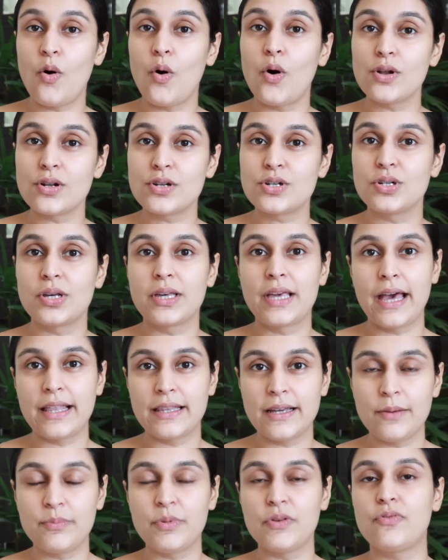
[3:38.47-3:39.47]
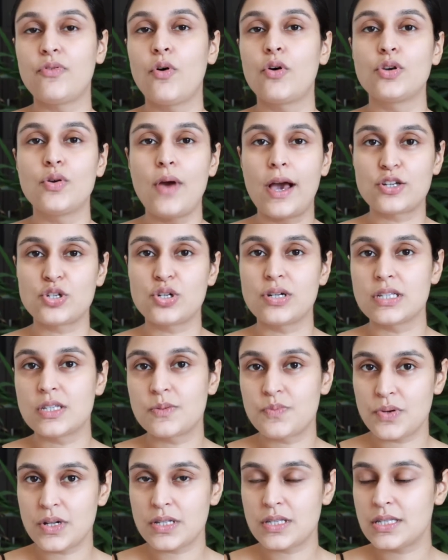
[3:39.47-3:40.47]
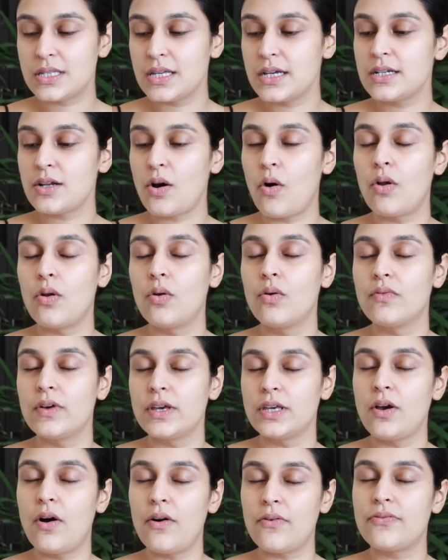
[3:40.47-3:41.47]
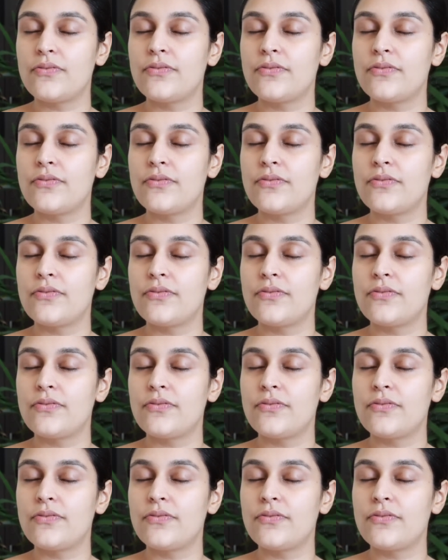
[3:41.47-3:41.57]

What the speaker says: all together before you actually spritz it all over your